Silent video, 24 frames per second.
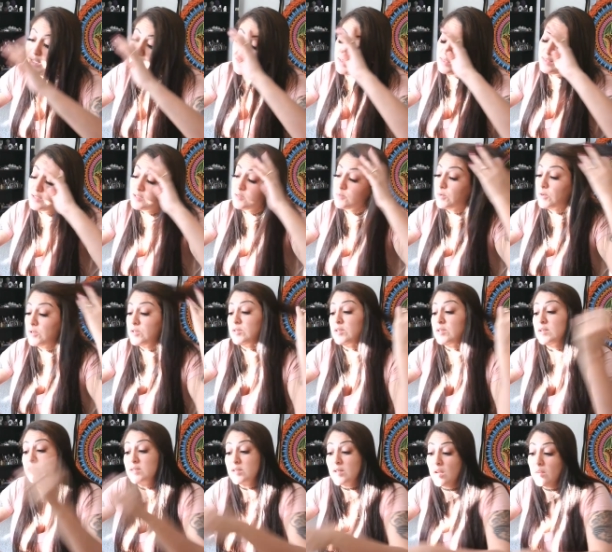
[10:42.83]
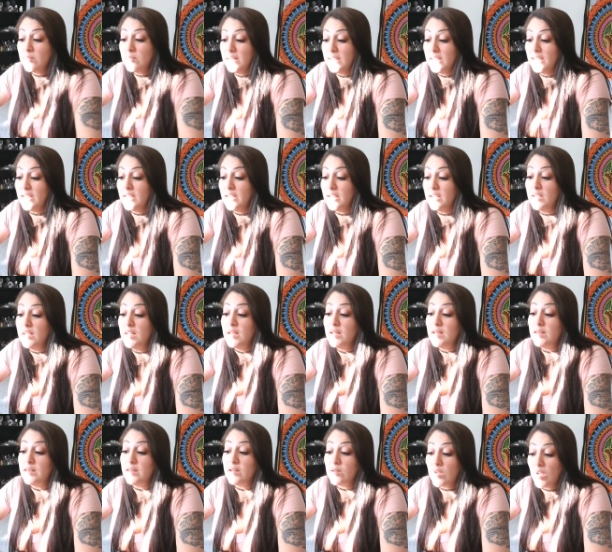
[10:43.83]
This person's coming in,
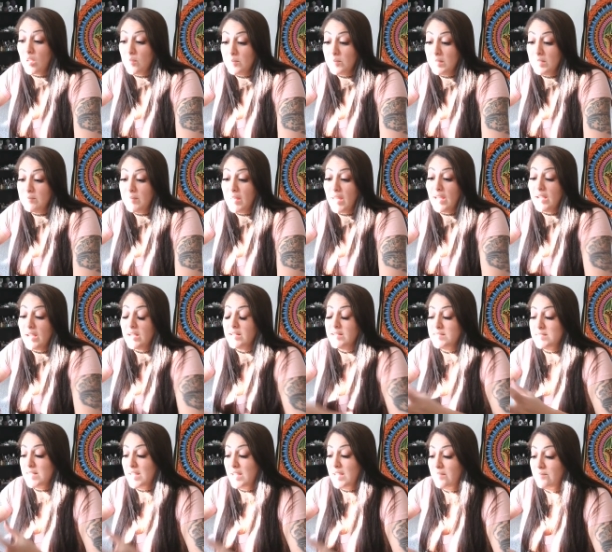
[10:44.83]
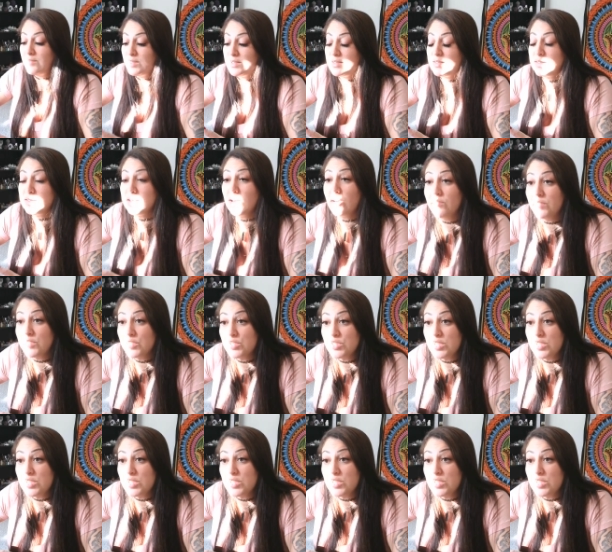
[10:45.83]
they're coming back because they have this selfish